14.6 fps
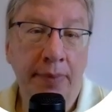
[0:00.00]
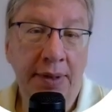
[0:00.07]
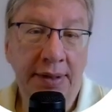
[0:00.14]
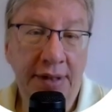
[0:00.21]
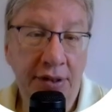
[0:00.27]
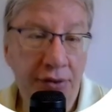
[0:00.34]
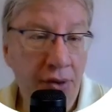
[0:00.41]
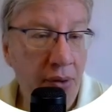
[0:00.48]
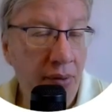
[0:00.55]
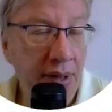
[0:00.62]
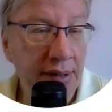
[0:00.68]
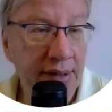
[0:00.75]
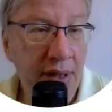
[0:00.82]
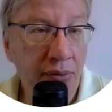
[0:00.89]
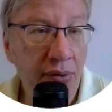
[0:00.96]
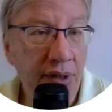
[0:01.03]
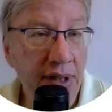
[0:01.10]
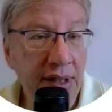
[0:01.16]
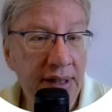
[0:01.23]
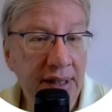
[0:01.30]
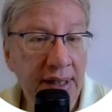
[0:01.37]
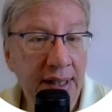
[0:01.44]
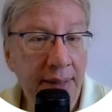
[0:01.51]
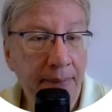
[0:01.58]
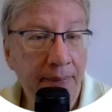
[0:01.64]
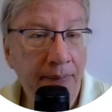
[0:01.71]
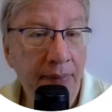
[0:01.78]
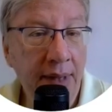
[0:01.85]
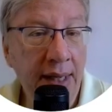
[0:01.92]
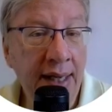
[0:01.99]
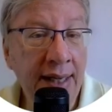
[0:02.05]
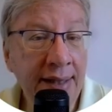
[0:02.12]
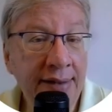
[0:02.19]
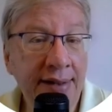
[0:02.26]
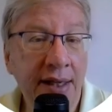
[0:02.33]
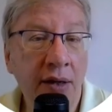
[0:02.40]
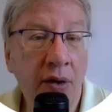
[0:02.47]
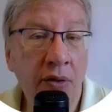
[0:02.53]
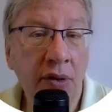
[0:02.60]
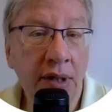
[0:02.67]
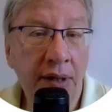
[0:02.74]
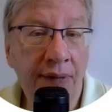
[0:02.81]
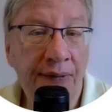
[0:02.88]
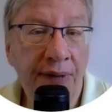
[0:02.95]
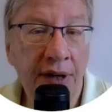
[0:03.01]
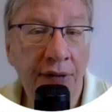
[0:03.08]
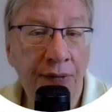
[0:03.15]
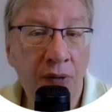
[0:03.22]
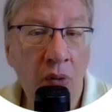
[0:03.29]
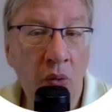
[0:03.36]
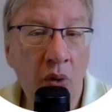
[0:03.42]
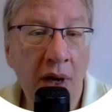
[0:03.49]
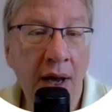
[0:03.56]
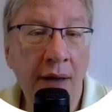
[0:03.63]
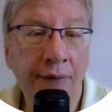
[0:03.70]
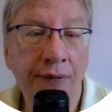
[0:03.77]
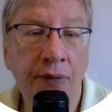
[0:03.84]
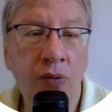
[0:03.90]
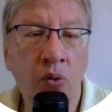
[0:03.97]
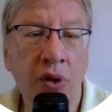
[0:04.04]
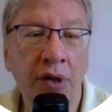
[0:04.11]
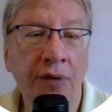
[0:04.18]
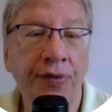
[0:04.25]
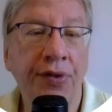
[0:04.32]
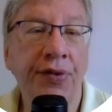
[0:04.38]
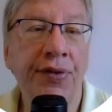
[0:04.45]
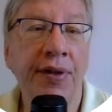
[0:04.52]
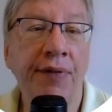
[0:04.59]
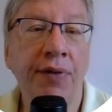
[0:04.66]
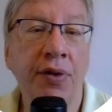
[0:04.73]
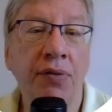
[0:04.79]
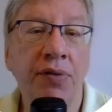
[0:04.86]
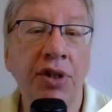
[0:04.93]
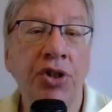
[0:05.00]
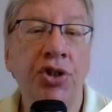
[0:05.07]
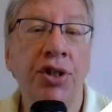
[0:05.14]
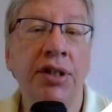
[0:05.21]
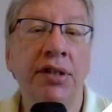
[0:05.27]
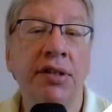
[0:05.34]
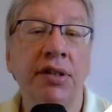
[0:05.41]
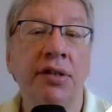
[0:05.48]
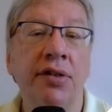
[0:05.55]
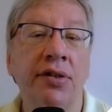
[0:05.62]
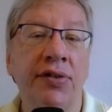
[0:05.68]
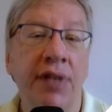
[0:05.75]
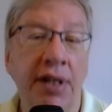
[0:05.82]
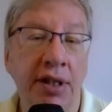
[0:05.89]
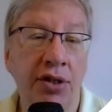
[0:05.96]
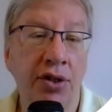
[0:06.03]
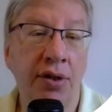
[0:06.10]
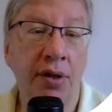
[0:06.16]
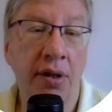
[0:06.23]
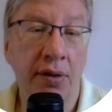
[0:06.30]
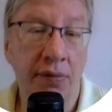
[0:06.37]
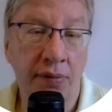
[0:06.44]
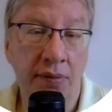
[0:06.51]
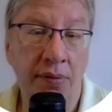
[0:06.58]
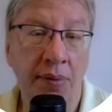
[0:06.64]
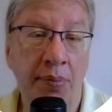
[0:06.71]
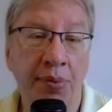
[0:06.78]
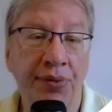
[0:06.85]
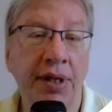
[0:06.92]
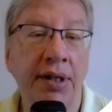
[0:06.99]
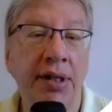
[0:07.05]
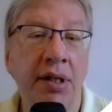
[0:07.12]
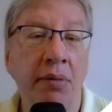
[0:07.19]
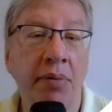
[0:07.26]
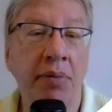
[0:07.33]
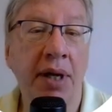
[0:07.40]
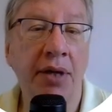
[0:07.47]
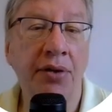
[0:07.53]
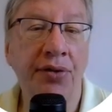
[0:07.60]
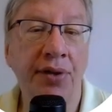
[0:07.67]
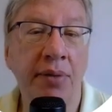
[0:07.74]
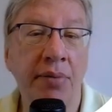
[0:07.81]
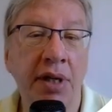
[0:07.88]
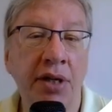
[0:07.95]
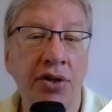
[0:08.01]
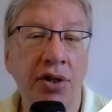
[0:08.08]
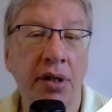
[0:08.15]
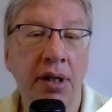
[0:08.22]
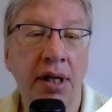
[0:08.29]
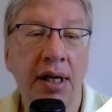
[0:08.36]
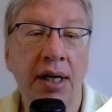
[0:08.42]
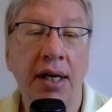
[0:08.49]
In this story, Arundhati is the only faithful wife of one of the seven riches, the sage represented by Ursa Major.